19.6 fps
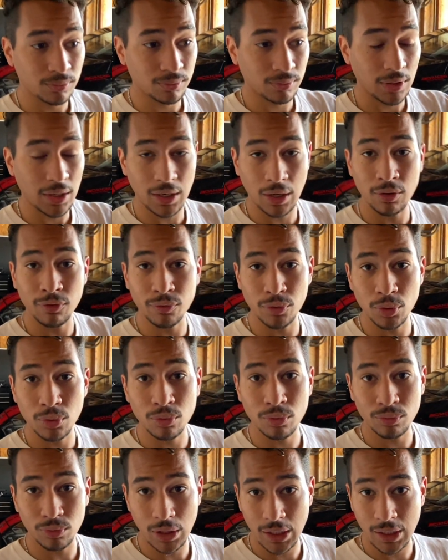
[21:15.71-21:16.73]
air
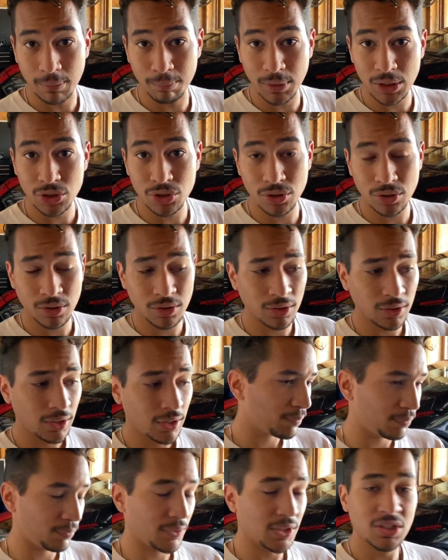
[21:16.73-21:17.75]
fuel mixture,
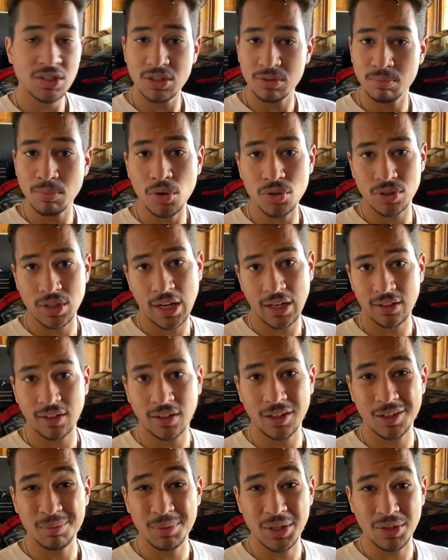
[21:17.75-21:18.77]
this is most likely going
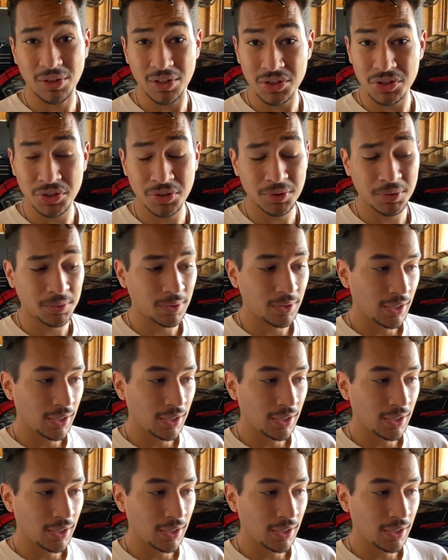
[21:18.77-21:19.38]
to be your issue.